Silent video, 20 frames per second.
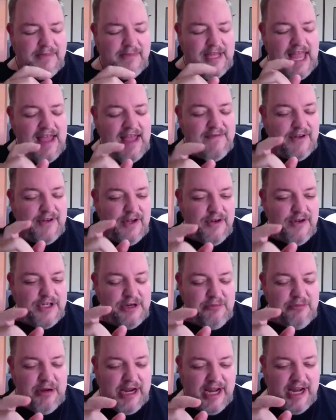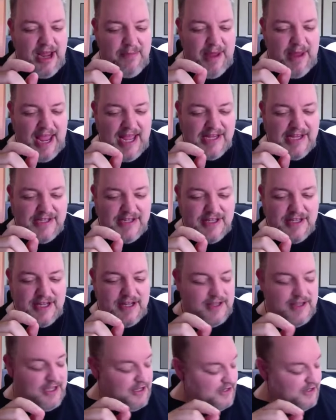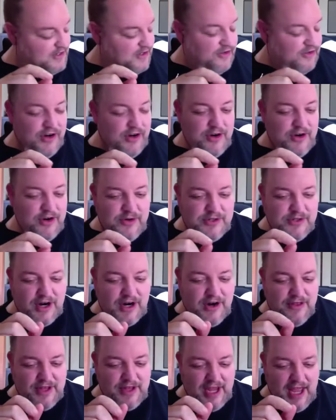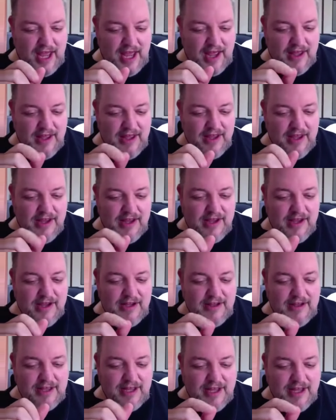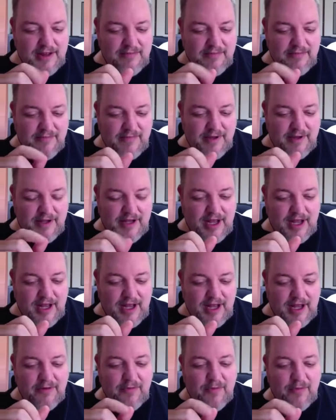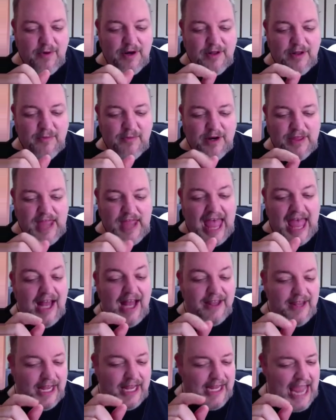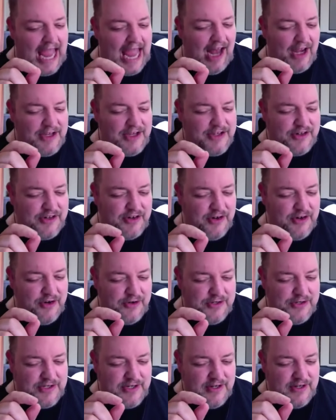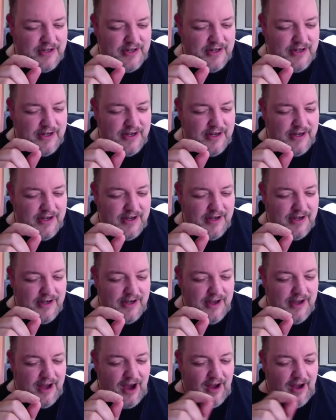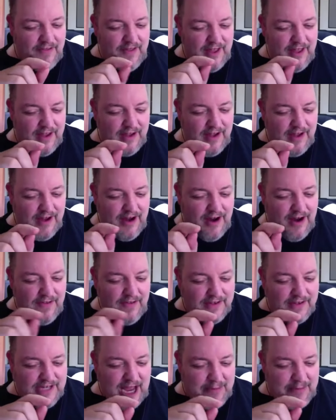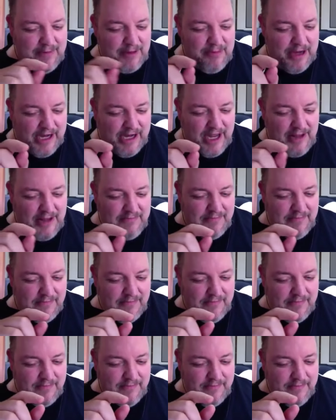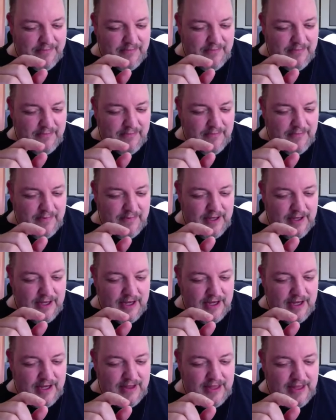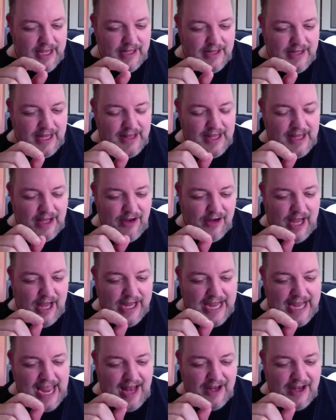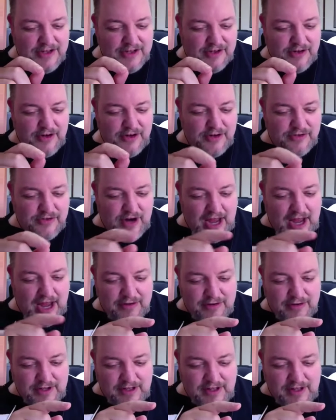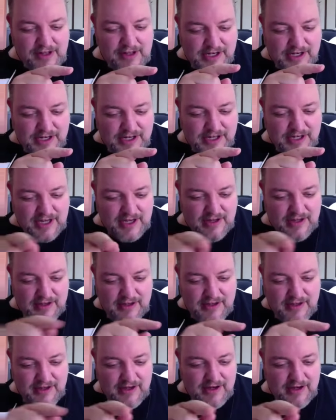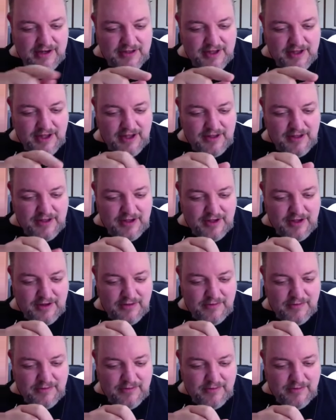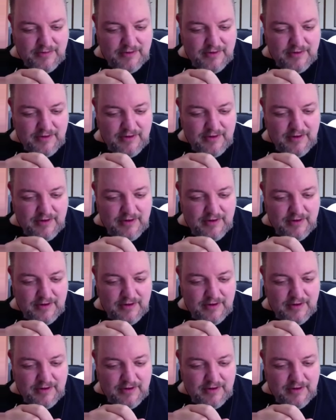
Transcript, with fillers: the evolution pickup has the the screws are the uh the oh, what what are the out like Allen screws on the on the top of the pickup. They they, they look like Allen screws rather than just the the the right. Well,